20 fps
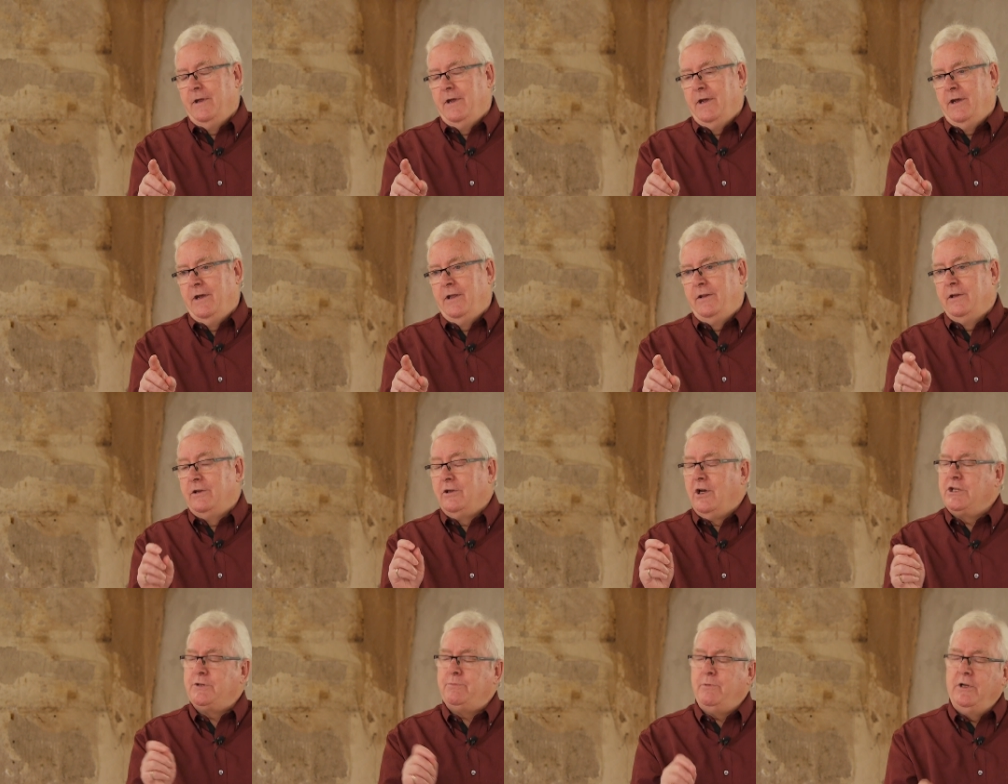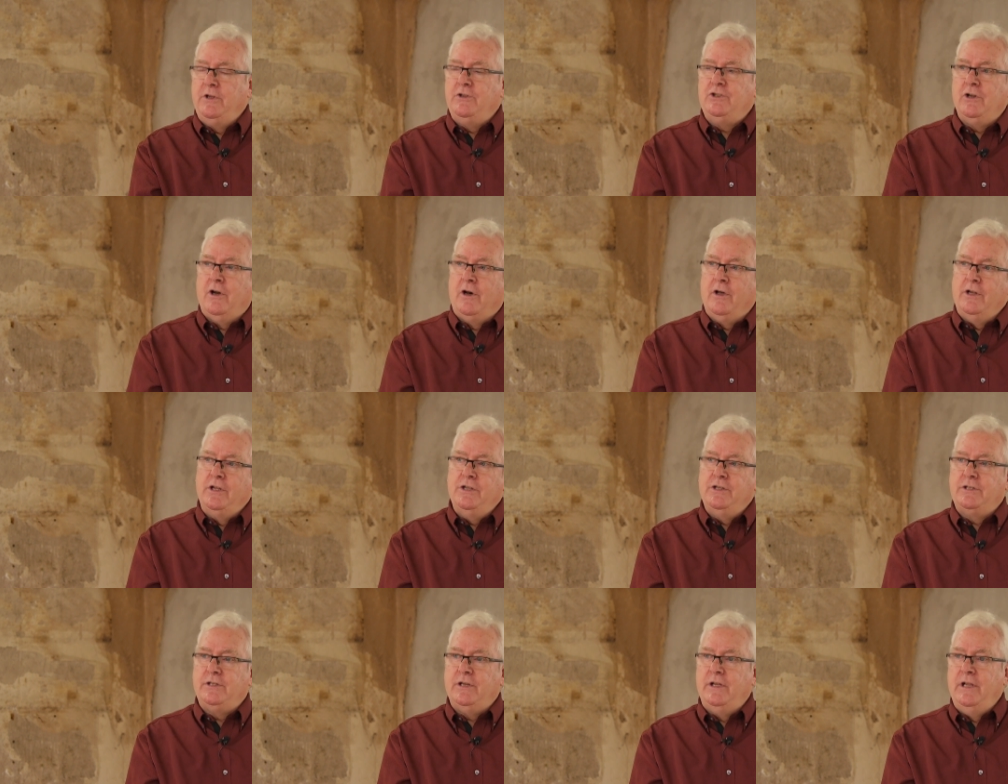Uh, the Gospel of John
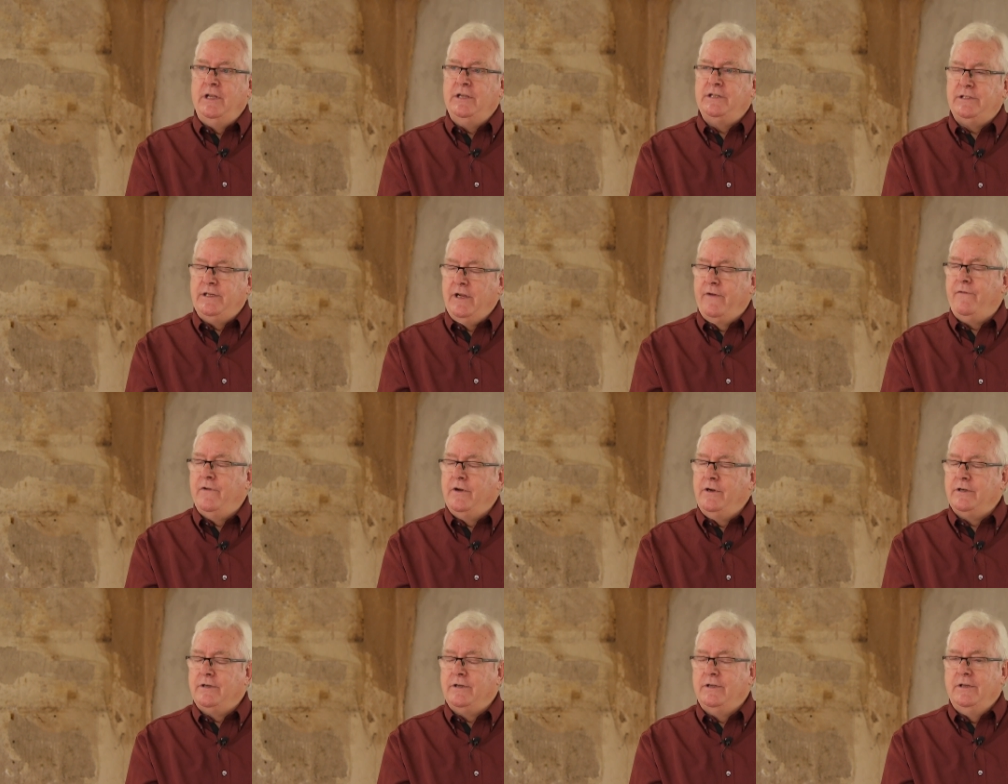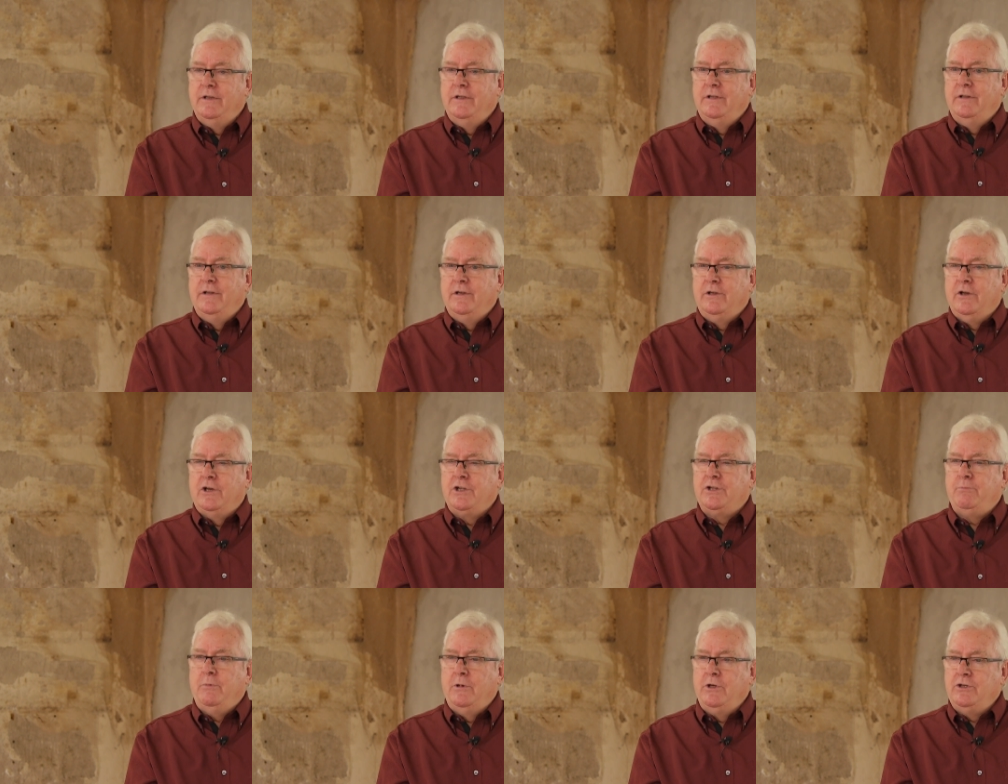is, is different. The
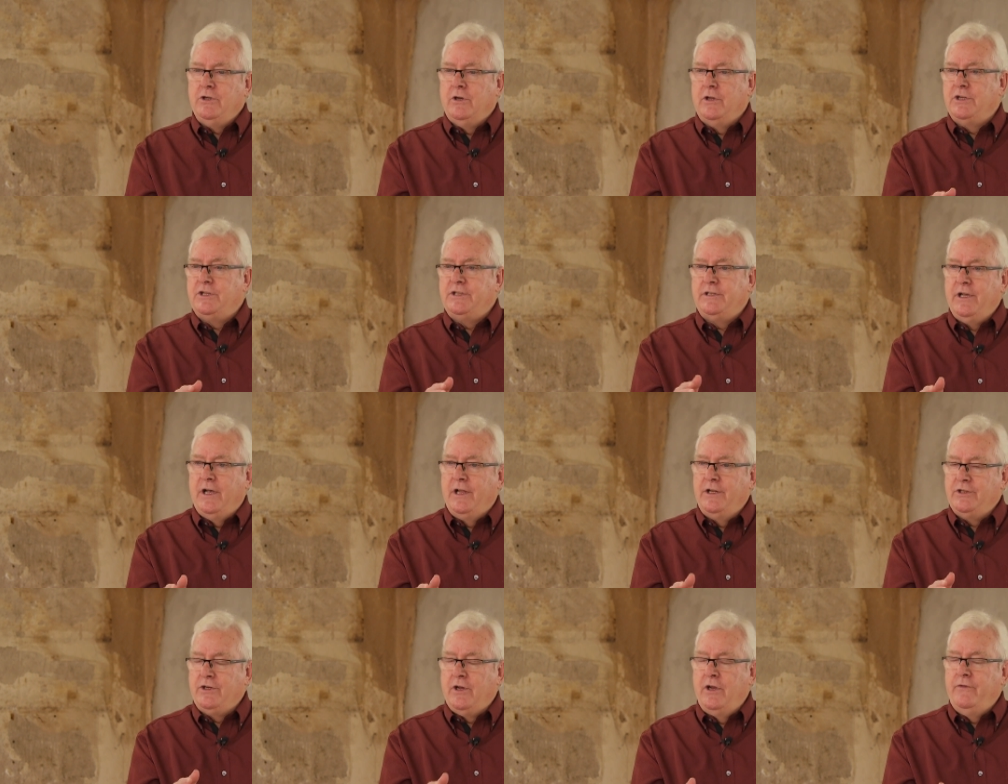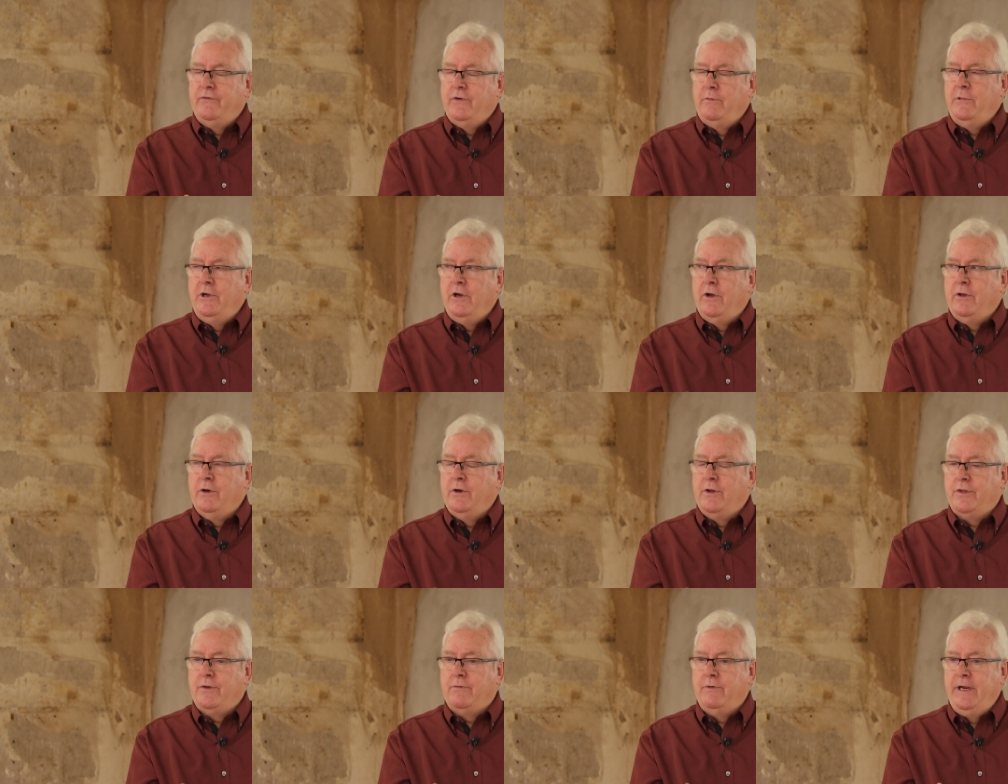Gospel of John stands out from the
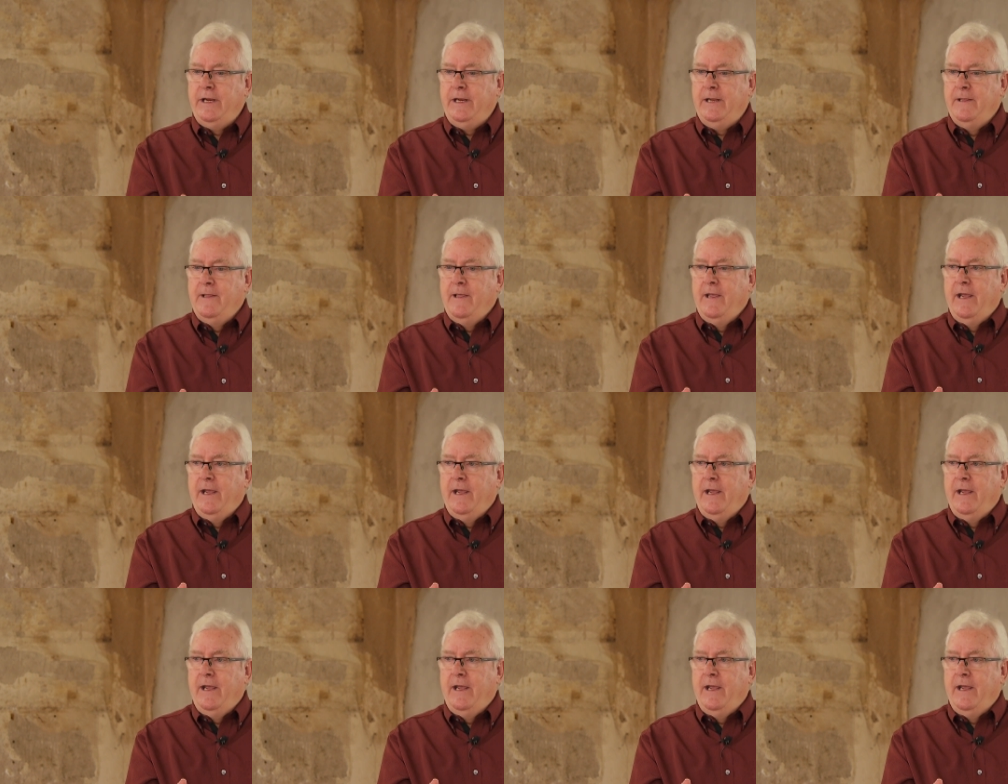other three